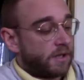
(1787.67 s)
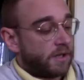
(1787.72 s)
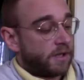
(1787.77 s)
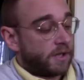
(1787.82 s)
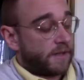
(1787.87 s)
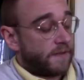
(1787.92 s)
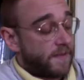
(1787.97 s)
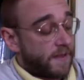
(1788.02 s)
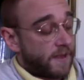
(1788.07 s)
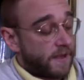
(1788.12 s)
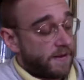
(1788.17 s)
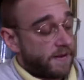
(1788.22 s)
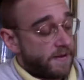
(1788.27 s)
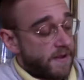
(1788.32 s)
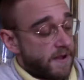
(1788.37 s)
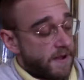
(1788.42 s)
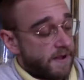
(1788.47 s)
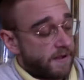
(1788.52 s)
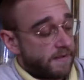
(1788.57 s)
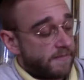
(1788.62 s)
And then
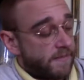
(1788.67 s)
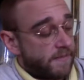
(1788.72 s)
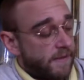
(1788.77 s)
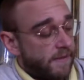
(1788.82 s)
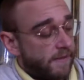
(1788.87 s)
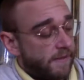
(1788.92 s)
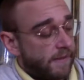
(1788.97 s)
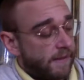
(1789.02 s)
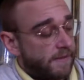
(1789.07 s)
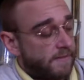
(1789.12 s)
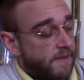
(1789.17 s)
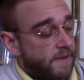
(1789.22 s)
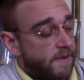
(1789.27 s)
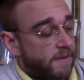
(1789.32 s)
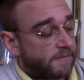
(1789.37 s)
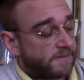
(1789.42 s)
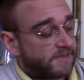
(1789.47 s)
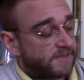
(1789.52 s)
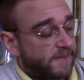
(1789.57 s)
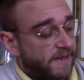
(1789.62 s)
my
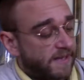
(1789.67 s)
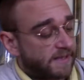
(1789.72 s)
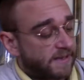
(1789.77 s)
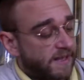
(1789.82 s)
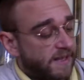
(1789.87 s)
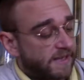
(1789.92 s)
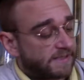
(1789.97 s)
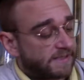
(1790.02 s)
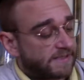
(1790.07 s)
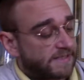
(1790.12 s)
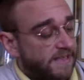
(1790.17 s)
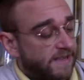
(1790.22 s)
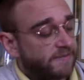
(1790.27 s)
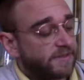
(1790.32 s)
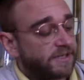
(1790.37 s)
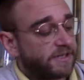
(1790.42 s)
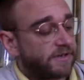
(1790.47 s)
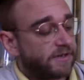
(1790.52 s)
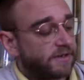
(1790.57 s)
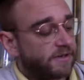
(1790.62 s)
mom spent like
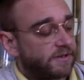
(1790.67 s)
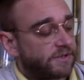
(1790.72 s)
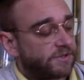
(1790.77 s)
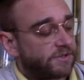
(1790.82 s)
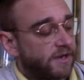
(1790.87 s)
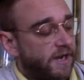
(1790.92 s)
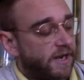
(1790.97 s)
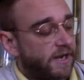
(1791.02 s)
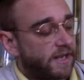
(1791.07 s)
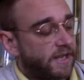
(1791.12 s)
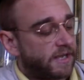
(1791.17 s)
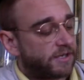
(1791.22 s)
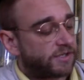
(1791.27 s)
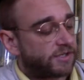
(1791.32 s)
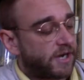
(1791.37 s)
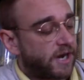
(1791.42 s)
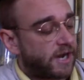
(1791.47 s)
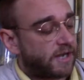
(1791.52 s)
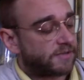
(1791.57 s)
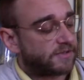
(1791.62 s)
7 years trying to get
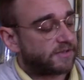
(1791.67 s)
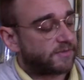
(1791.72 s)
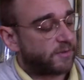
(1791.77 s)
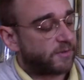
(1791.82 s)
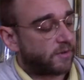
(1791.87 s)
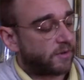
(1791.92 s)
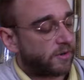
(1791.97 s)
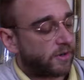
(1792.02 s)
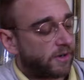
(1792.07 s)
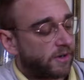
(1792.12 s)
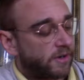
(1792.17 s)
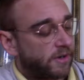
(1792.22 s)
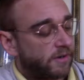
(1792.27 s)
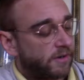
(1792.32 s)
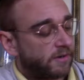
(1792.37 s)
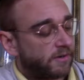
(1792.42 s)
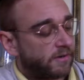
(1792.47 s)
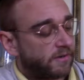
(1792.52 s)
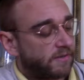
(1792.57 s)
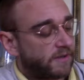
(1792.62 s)
child
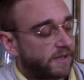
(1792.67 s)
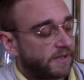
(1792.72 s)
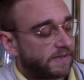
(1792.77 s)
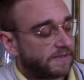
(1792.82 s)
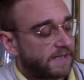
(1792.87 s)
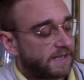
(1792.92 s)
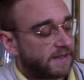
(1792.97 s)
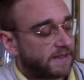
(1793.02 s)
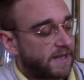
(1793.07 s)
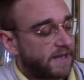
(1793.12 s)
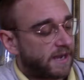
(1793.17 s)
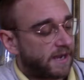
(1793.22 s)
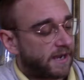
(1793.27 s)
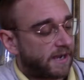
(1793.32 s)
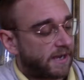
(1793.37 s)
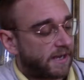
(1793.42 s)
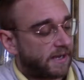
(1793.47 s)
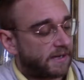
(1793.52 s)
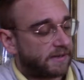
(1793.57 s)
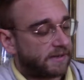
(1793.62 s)
support and things like
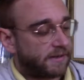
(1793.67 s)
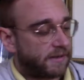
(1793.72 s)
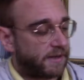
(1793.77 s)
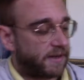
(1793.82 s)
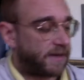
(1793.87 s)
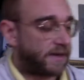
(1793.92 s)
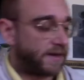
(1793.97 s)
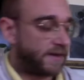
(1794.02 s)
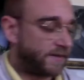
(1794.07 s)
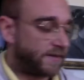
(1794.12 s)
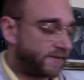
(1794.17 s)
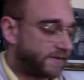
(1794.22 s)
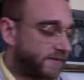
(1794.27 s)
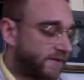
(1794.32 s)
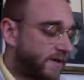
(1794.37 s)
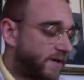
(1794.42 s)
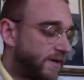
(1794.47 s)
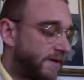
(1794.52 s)
that. And